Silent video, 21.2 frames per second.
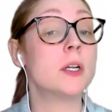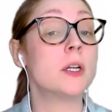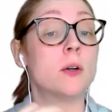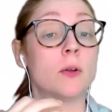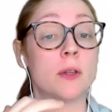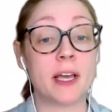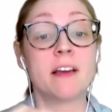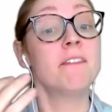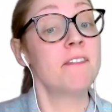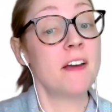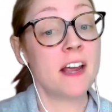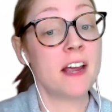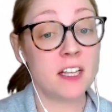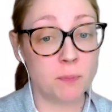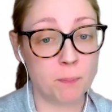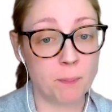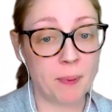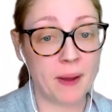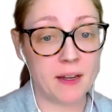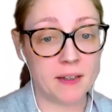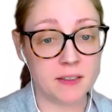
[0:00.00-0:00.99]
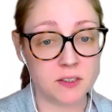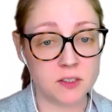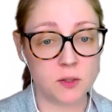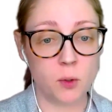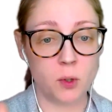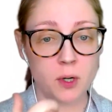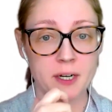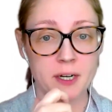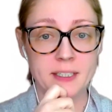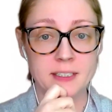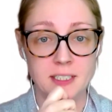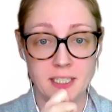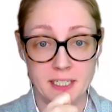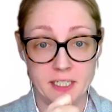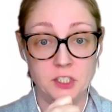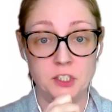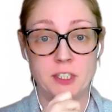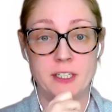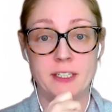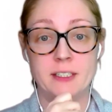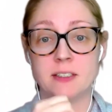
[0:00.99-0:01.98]
like faith-based
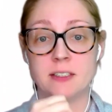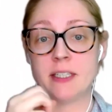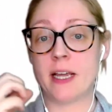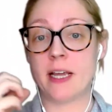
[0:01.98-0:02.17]
organizations.